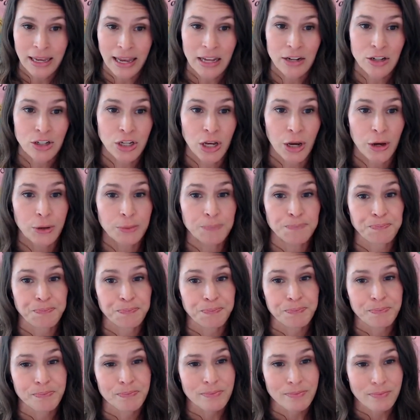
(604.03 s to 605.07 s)
And so
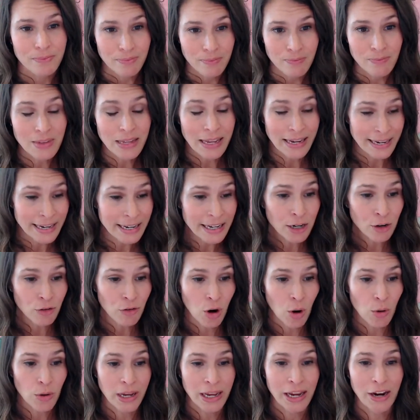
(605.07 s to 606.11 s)
eating a
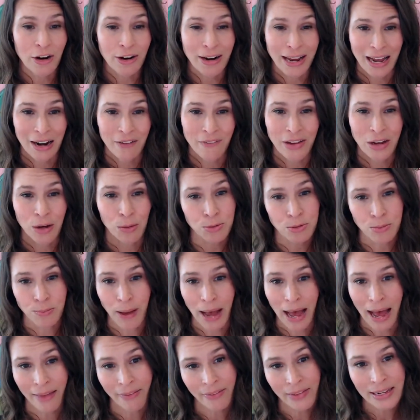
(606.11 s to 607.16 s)
raw carrot kind of helps
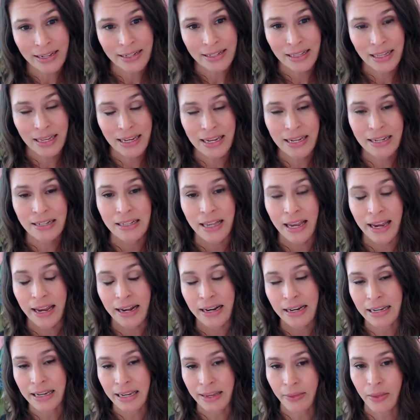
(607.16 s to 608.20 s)
bind these things
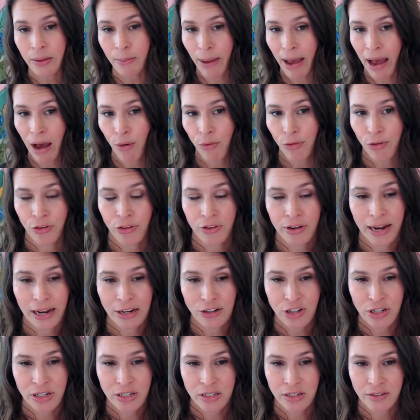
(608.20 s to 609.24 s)
and get them out through the
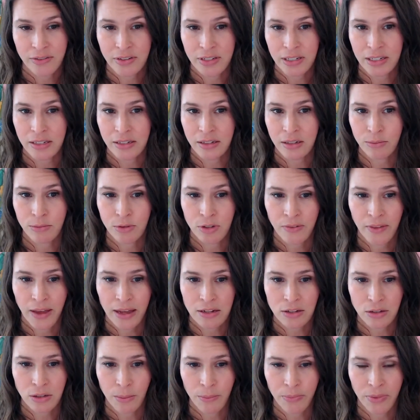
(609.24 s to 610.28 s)
digestive system. So
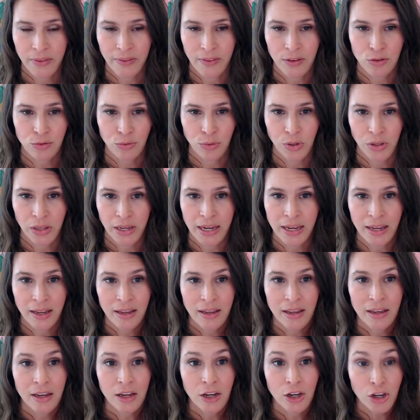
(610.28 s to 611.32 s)
that's something that's really
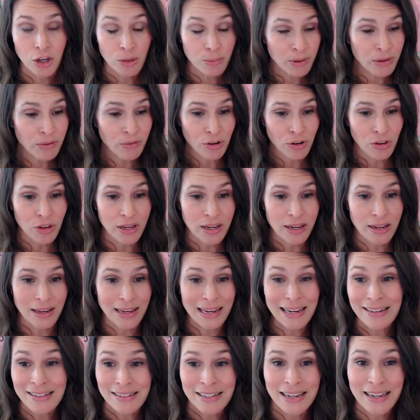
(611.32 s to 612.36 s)
could be really
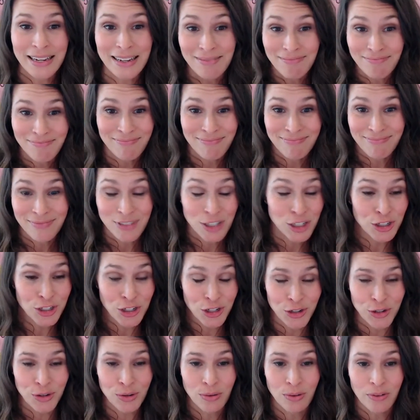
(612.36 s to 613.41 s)
easy to
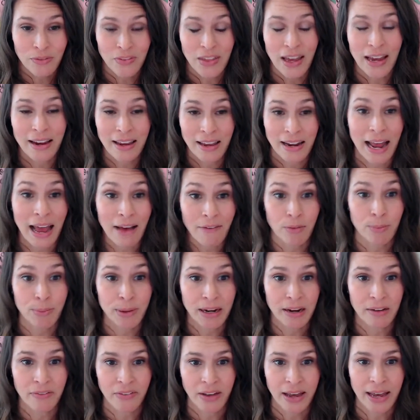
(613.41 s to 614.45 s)
do that can have a
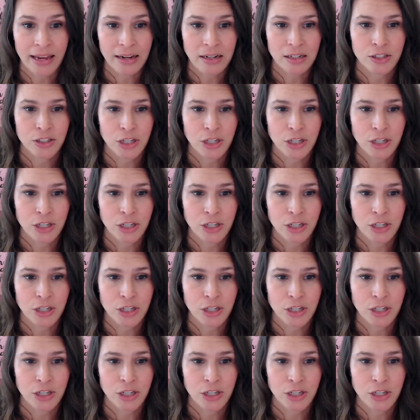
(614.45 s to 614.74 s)
big effect.